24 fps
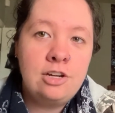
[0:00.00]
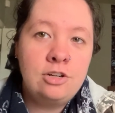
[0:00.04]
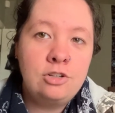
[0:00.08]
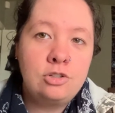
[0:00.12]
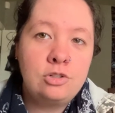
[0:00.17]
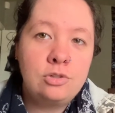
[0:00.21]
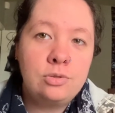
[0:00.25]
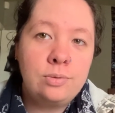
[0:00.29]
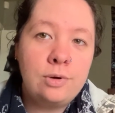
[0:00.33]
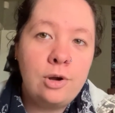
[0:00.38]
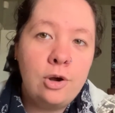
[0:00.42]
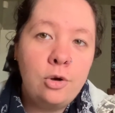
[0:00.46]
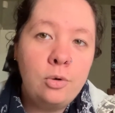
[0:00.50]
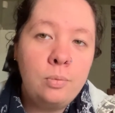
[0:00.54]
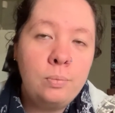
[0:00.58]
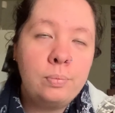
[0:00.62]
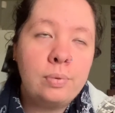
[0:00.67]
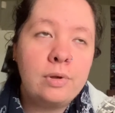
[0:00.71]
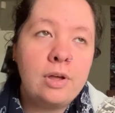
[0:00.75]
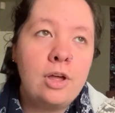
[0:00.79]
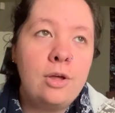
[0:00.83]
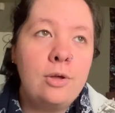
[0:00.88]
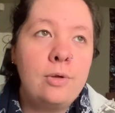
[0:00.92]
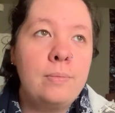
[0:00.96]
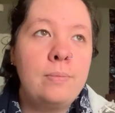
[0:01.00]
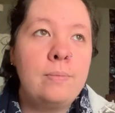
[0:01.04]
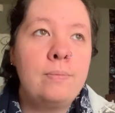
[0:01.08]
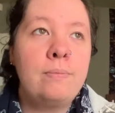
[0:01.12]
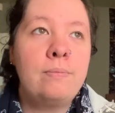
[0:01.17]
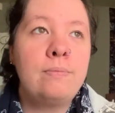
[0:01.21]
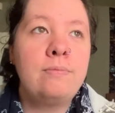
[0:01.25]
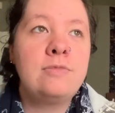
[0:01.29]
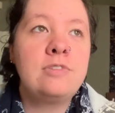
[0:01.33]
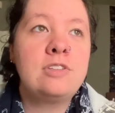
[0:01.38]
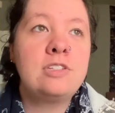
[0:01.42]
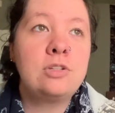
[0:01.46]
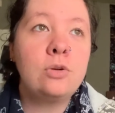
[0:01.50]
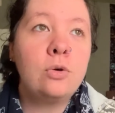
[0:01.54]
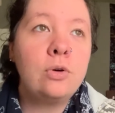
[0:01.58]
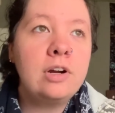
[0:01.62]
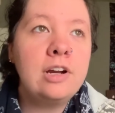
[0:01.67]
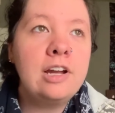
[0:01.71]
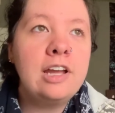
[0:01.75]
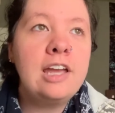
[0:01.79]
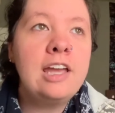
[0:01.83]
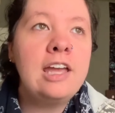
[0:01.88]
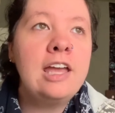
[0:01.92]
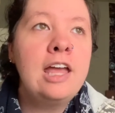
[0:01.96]
trope
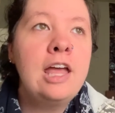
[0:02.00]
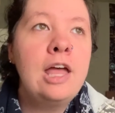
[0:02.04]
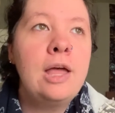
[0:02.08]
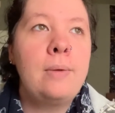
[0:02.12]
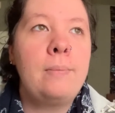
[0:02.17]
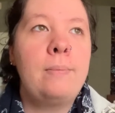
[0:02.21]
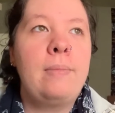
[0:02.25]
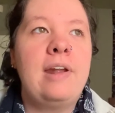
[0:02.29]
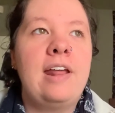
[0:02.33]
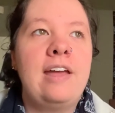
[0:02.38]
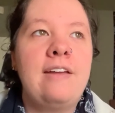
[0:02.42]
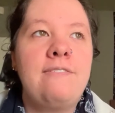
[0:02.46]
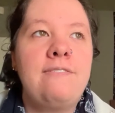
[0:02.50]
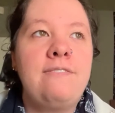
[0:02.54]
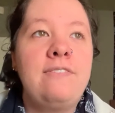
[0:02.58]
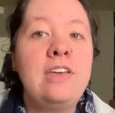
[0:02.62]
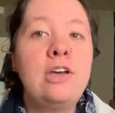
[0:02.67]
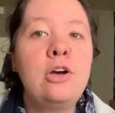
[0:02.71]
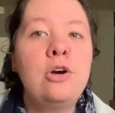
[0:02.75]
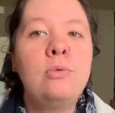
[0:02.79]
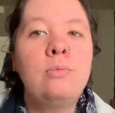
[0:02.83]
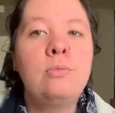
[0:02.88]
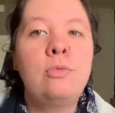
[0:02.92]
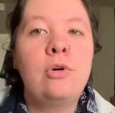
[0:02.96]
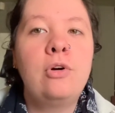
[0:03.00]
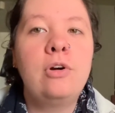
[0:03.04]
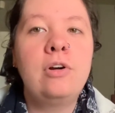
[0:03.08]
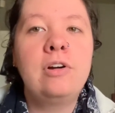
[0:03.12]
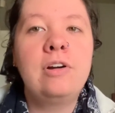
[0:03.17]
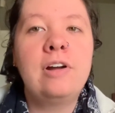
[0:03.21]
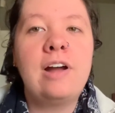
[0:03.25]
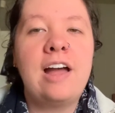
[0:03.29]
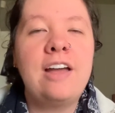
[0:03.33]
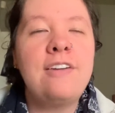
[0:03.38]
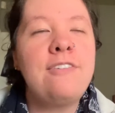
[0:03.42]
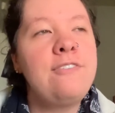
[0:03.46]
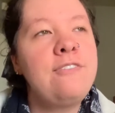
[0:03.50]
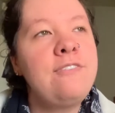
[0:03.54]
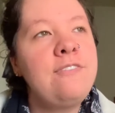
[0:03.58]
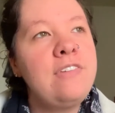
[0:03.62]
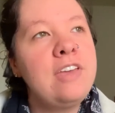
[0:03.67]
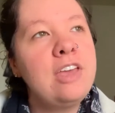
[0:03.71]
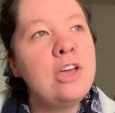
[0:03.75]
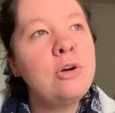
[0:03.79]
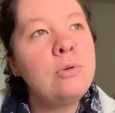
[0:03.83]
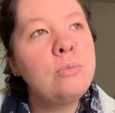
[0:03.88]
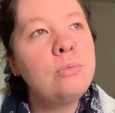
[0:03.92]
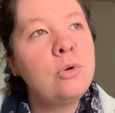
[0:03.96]
story but I feel more, I
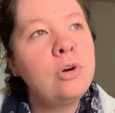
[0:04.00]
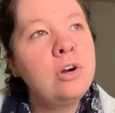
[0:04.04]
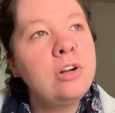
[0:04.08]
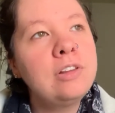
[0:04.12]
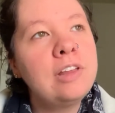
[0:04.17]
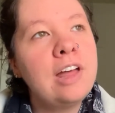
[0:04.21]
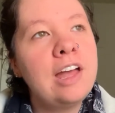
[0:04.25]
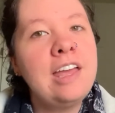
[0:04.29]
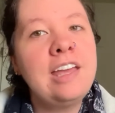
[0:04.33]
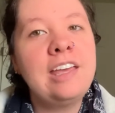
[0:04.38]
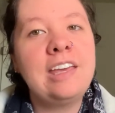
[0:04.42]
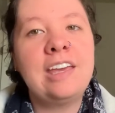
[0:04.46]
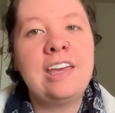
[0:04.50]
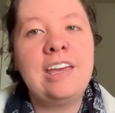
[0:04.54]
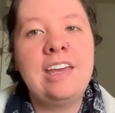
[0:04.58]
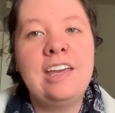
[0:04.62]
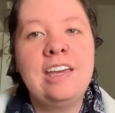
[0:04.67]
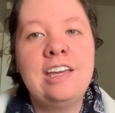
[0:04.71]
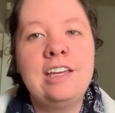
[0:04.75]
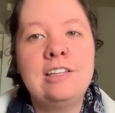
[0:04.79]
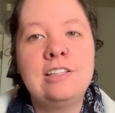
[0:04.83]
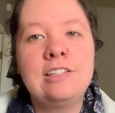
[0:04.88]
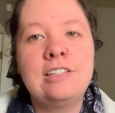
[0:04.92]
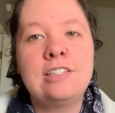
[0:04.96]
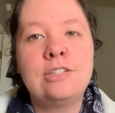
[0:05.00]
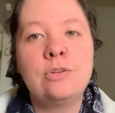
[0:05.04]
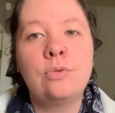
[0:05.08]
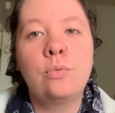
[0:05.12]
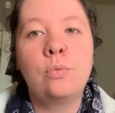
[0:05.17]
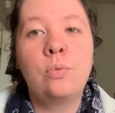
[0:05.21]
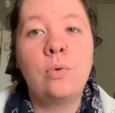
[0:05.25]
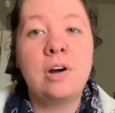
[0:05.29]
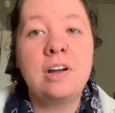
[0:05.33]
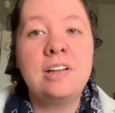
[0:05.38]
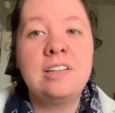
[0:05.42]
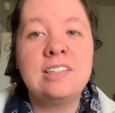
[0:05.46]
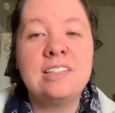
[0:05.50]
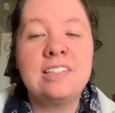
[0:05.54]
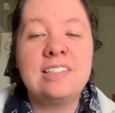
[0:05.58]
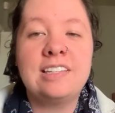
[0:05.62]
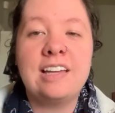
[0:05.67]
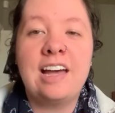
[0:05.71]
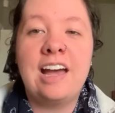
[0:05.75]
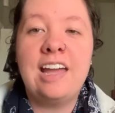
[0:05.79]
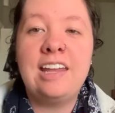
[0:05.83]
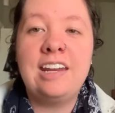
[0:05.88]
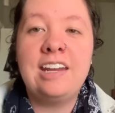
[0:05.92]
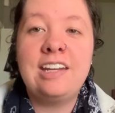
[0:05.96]
feel more like it's
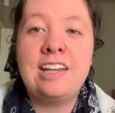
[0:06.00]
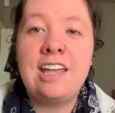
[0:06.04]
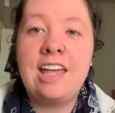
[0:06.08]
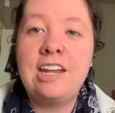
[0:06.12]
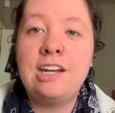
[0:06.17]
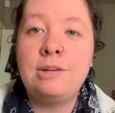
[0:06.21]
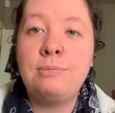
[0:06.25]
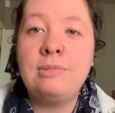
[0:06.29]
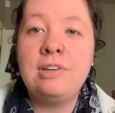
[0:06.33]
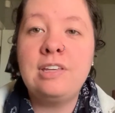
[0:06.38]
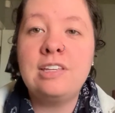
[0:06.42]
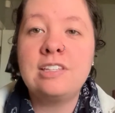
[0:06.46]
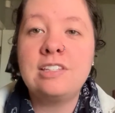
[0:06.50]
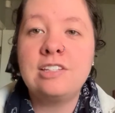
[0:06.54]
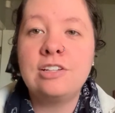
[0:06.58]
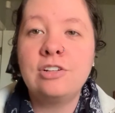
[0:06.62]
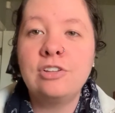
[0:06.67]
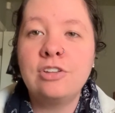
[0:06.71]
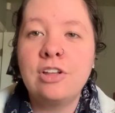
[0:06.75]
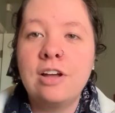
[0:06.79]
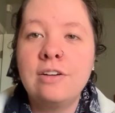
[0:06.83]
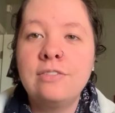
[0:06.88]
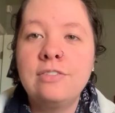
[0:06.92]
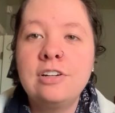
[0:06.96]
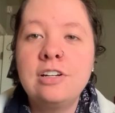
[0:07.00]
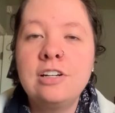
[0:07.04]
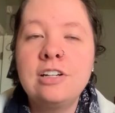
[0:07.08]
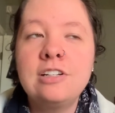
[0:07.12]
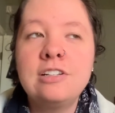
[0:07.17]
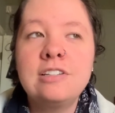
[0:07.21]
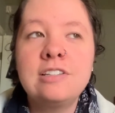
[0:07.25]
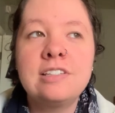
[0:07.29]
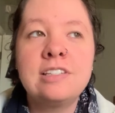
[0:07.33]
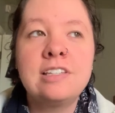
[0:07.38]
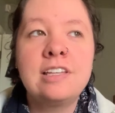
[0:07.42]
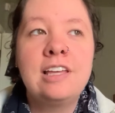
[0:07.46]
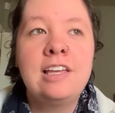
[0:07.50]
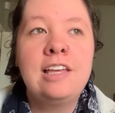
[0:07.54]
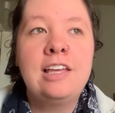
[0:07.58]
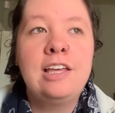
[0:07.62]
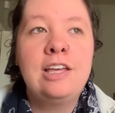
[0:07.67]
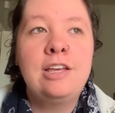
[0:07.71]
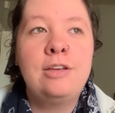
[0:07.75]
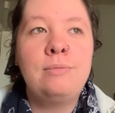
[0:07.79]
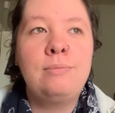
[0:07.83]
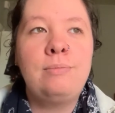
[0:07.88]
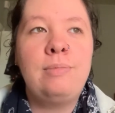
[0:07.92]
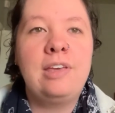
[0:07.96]
one-sided enemies to lovers
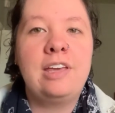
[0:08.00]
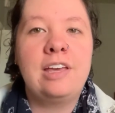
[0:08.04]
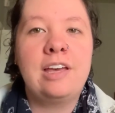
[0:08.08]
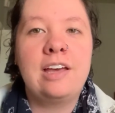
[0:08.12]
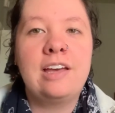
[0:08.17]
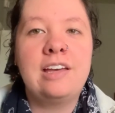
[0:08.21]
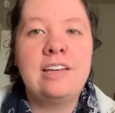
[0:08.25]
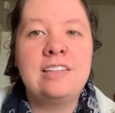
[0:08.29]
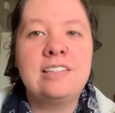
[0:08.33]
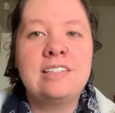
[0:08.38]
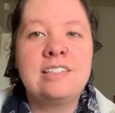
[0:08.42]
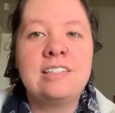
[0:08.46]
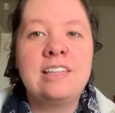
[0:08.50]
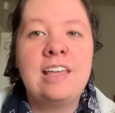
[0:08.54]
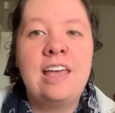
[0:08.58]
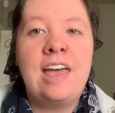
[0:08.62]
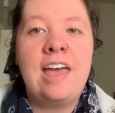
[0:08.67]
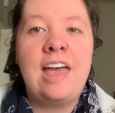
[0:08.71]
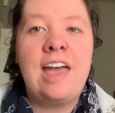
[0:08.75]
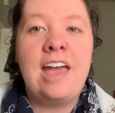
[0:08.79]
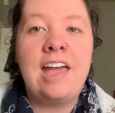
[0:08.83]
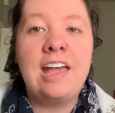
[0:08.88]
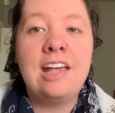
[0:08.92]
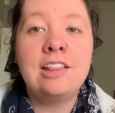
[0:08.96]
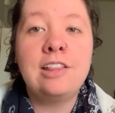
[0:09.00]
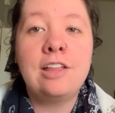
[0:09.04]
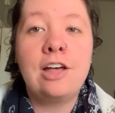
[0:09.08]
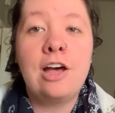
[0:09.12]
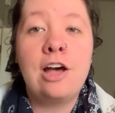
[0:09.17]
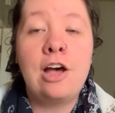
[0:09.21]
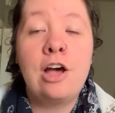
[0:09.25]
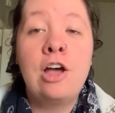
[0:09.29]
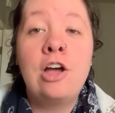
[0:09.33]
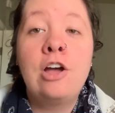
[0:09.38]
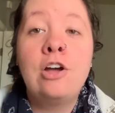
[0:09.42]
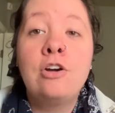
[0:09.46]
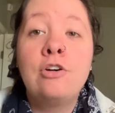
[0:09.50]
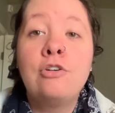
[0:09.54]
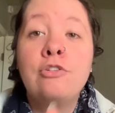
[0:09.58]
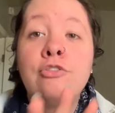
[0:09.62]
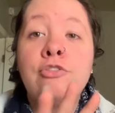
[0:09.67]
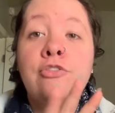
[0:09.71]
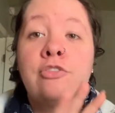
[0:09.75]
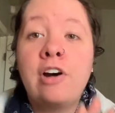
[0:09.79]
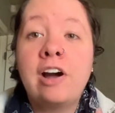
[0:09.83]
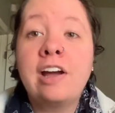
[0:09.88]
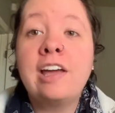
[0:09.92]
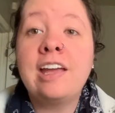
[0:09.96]
because Ayla
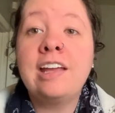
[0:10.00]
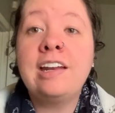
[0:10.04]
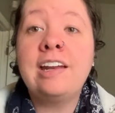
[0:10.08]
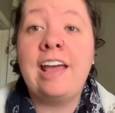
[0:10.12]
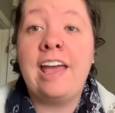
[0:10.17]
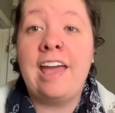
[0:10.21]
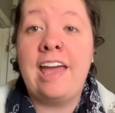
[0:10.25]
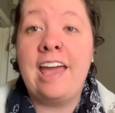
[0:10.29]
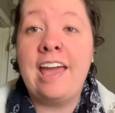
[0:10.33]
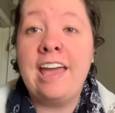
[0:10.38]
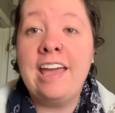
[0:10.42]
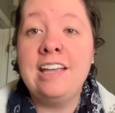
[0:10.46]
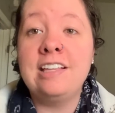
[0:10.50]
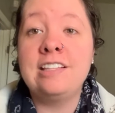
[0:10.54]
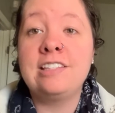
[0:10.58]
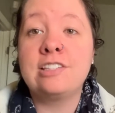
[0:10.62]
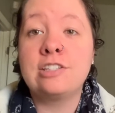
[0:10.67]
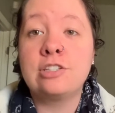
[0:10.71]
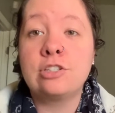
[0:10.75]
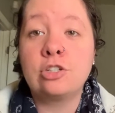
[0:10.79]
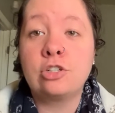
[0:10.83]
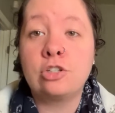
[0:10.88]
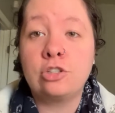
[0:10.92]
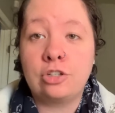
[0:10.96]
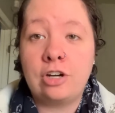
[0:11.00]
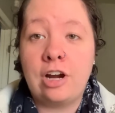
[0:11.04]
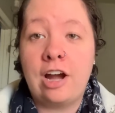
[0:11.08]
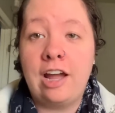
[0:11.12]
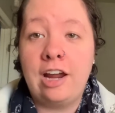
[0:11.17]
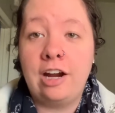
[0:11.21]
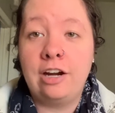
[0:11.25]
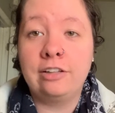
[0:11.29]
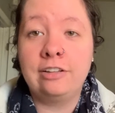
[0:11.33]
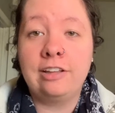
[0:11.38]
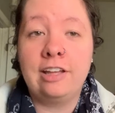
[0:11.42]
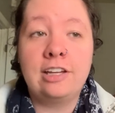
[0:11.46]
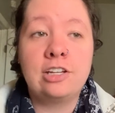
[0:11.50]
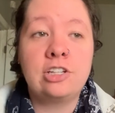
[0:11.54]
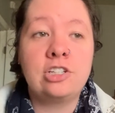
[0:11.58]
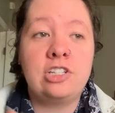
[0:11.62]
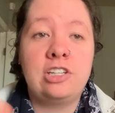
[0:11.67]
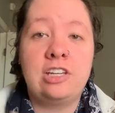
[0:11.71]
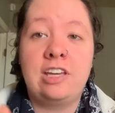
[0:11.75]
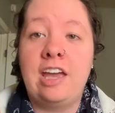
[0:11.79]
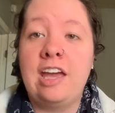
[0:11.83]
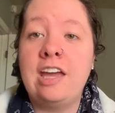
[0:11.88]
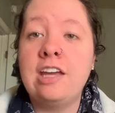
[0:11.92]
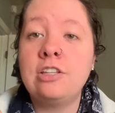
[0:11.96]
fucking hates Crier. Like, she
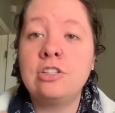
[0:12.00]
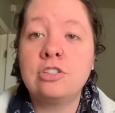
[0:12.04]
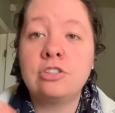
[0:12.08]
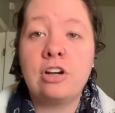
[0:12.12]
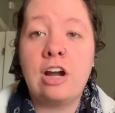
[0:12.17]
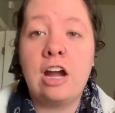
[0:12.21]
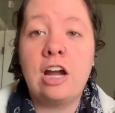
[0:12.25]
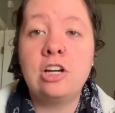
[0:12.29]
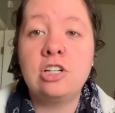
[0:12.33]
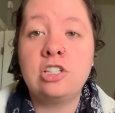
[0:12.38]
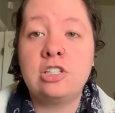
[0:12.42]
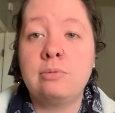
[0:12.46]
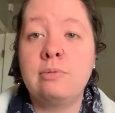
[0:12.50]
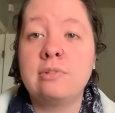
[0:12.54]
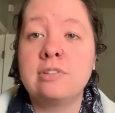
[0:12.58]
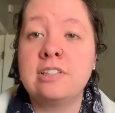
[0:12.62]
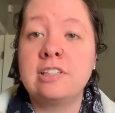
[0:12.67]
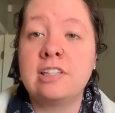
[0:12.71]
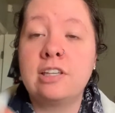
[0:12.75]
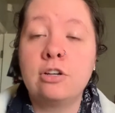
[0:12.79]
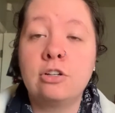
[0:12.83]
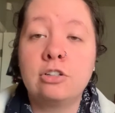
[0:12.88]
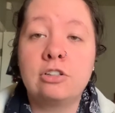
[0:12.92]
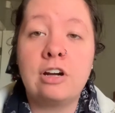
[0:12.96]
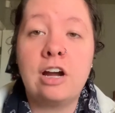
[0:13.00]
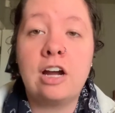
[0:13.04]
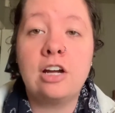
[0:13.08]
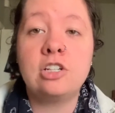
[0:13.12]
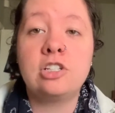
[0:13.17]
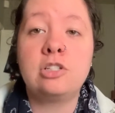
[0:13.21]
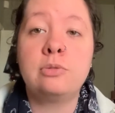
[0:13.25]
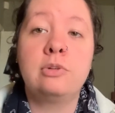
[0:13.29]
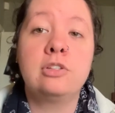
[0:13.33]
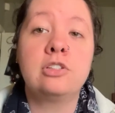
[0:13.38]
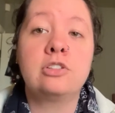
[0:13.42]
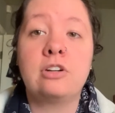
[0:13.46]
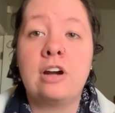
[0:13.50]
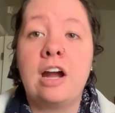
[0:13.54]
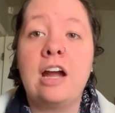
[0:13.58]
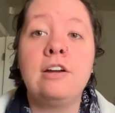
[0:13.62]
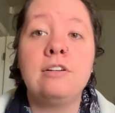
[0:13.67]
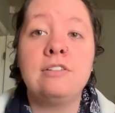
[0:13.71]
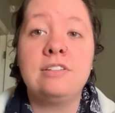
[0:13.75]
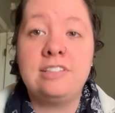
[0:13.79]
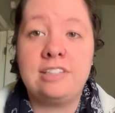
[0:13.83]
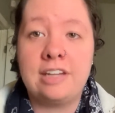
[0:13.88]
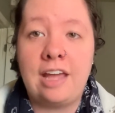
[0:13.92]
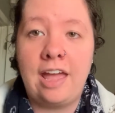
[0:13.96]
hates Crier, she wants to kill Crier, she wants Crier
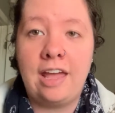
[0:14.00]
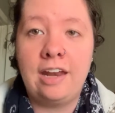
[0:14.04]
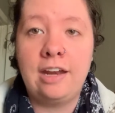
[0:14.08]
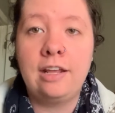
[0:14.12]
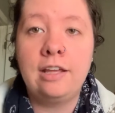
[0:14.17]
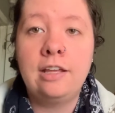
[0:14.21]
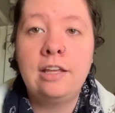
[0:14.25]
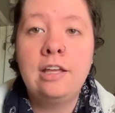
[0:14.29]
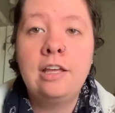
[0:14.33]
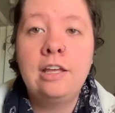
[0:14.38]
dead.